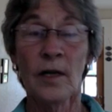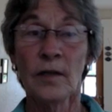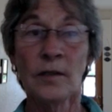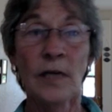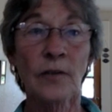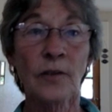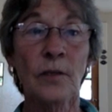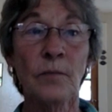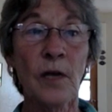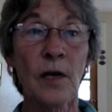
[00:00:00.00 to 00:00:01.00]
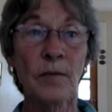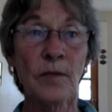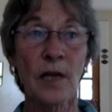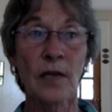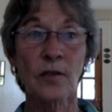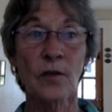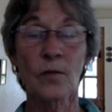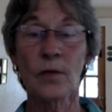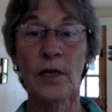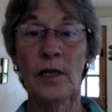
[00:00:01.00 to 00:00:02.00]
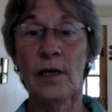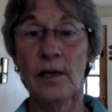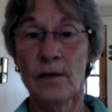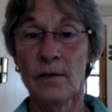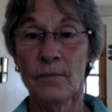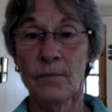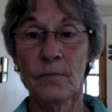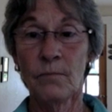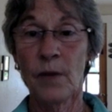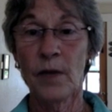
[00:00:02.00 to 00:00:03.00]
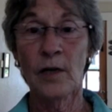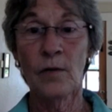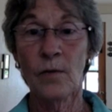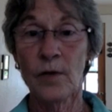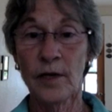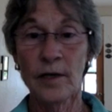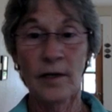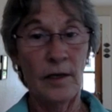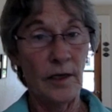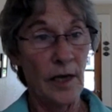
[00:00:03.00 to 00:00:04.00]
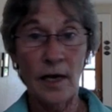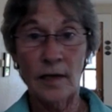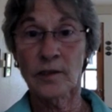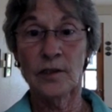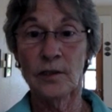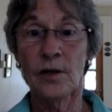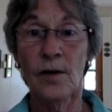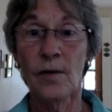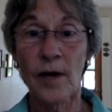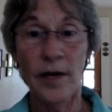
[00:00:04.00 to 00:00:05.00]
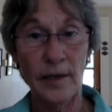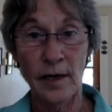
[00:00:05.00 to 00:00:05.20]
Now, sometimes that's only by going, yes, you know,